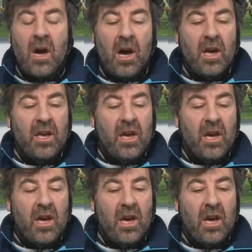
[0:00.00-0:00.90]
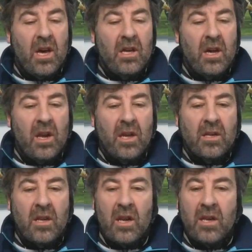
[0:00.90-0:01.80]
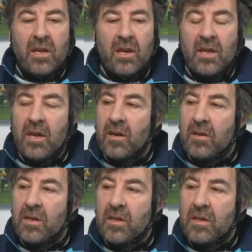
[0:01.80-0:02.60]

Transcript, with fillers: I uh, yeah, I like I like gigging there.